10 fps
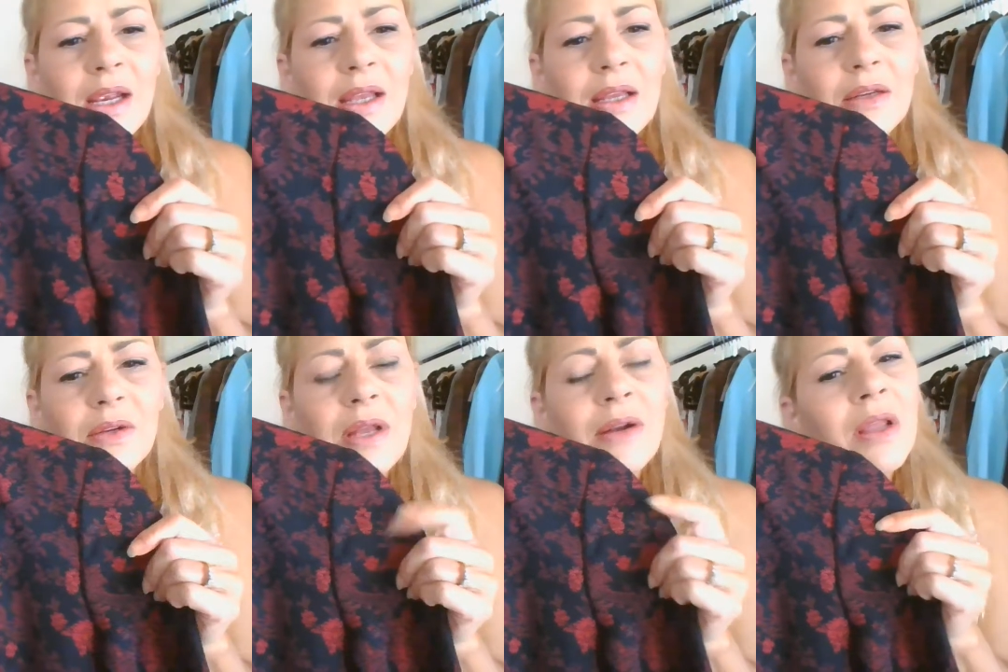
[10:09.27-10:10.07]

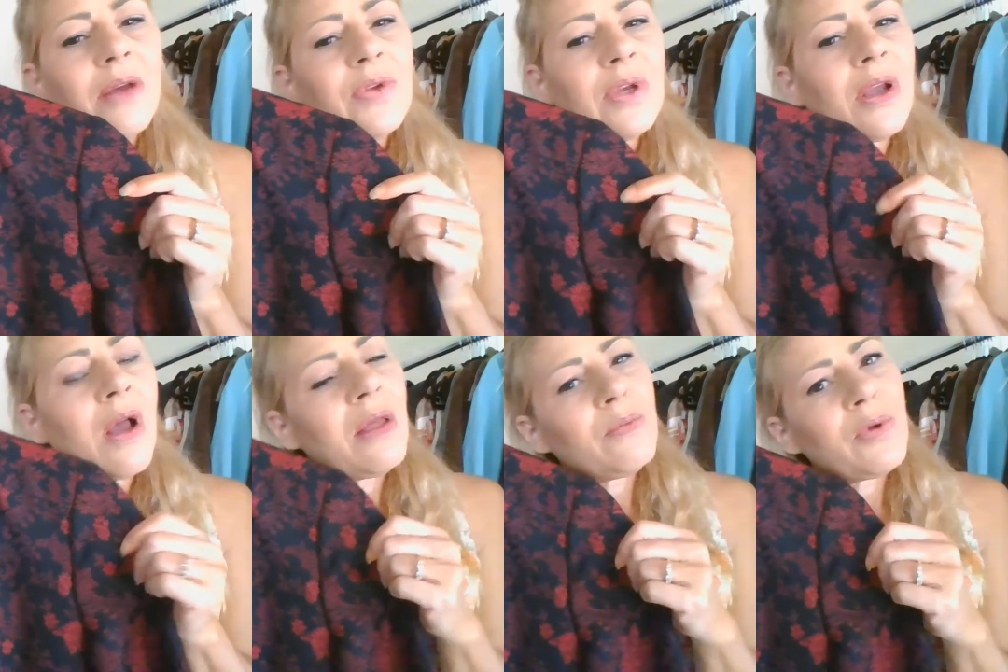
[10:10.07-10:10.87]
uh, I don't know if you can
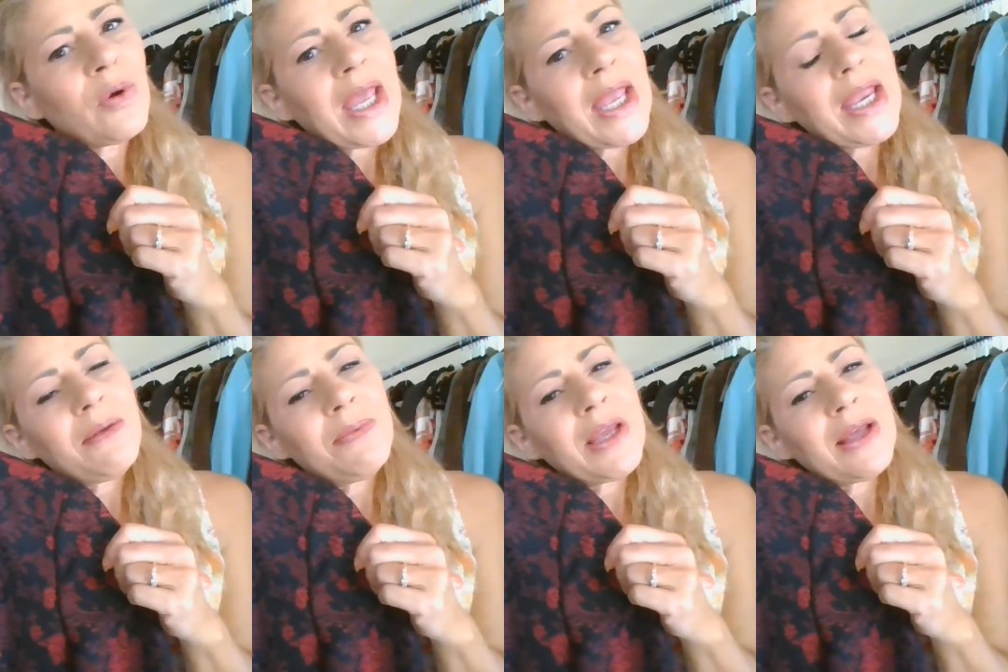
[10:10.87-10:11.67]
call it
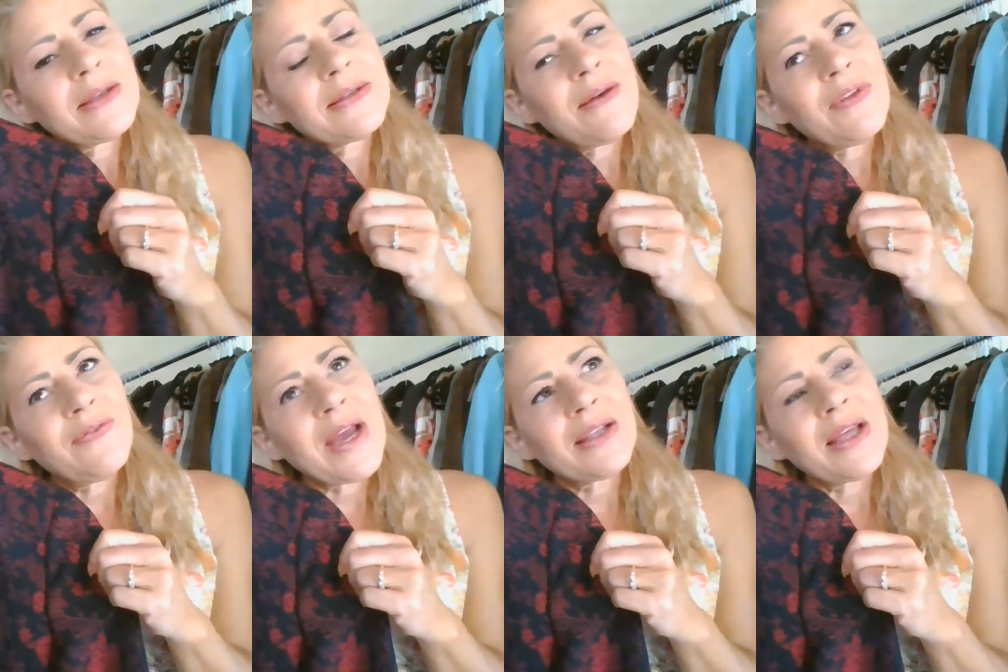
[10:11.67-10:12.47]
brocade because of the
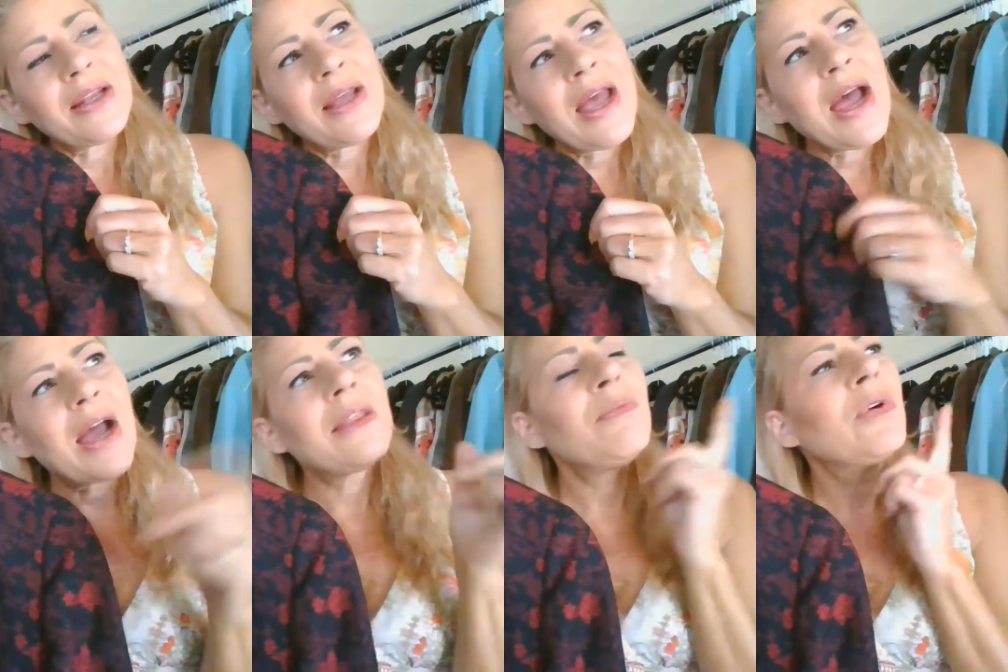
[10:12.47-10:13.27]
fact that
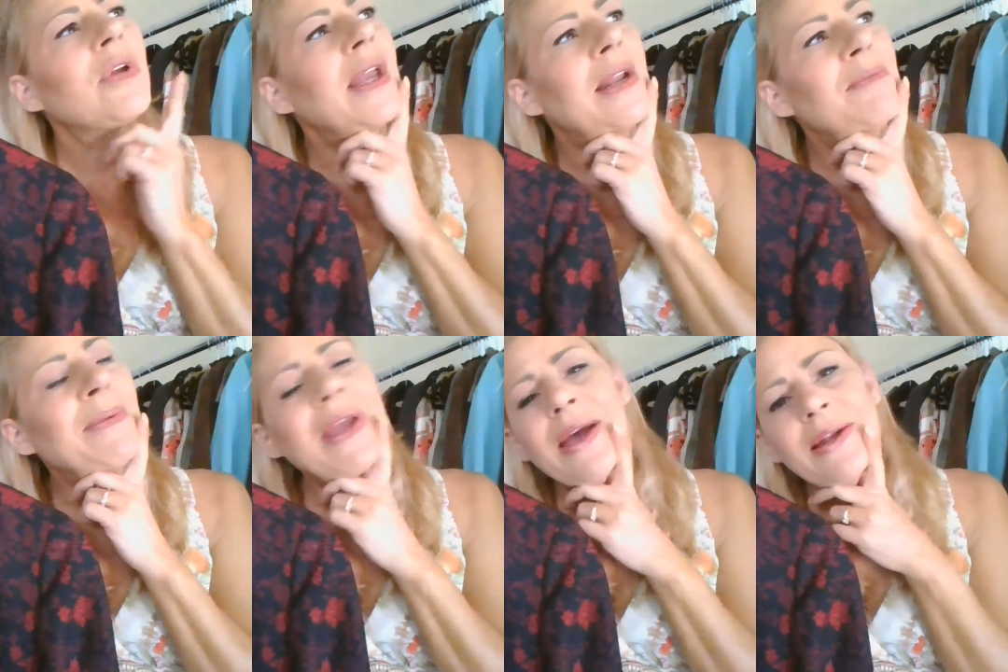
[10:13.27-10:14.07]
I thought brocade
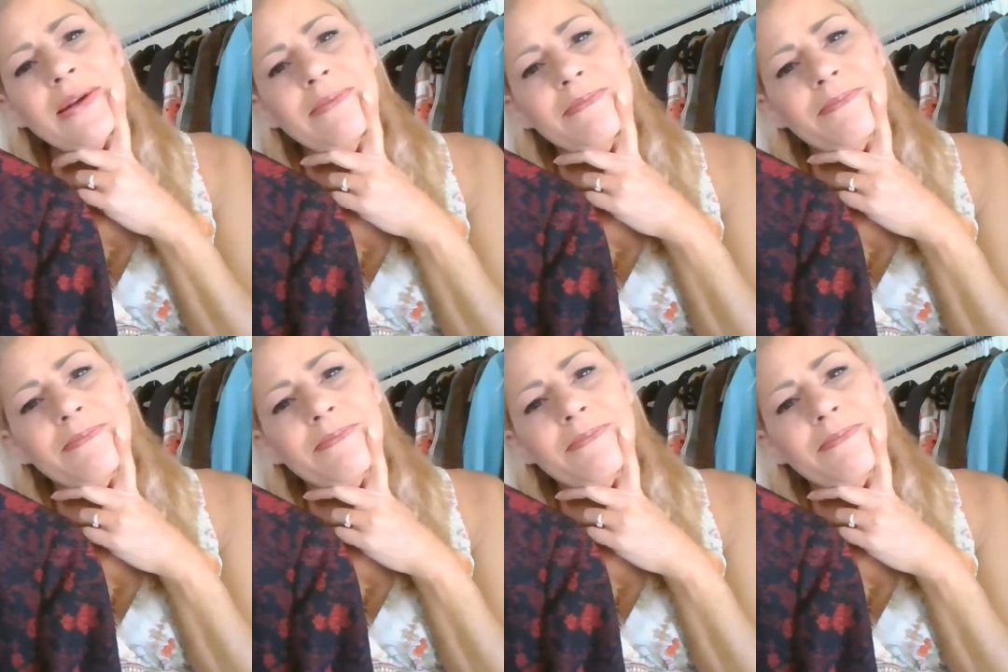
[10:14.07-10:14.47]
maybe had